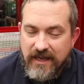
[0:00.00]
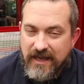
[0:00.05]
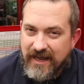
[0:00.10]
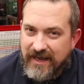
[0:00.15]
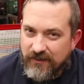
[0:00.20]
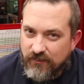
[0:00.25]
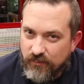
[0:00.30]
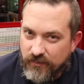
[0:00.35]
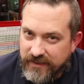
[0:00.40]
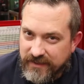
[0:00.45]

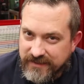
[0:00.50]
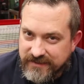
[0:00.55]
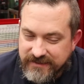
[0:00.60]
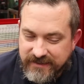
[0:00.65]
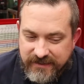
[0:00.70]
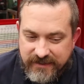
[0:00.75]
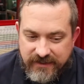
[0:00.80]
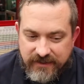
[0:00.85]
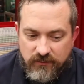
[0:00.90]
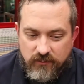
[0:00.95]
And
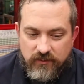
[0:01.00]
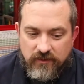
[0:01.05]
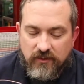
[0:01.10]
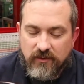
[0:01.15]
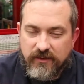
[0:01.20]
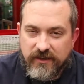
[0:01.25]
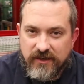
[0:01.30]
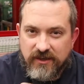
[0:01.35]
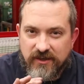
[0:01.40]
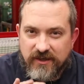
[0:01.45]
realistically, we're
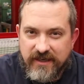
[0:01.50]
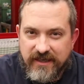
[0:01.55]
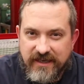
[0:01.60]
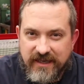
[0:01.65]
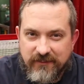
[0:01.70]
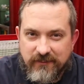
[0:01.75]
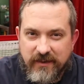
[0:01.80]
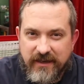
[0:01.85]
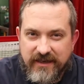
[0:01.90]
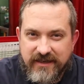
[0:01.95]
only looking
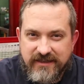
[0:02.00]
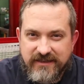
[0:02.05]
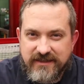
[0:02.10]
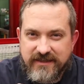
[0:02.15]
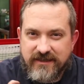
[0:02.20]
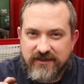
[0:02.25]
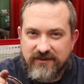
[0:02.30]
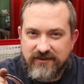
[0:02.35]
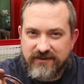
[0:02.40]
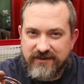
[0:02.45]
at pennies
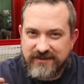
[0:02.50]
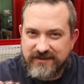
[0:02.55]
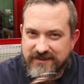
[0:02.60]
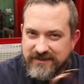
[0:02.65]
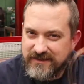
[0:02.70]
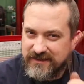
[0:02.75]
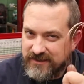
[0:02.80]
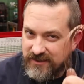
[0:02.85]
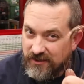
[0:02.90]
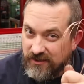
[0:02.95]
here. This
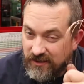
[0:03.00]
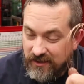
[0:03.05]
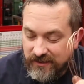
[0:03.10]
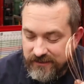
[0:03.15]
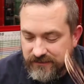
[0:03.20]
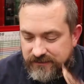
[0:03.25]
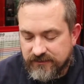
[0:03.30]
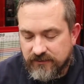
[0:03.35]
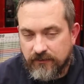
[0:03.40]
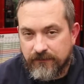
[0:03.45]
isn't a
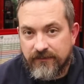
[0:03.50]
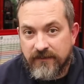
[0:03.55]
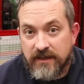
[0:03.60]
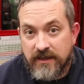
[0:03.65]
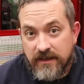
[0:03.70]
lot. So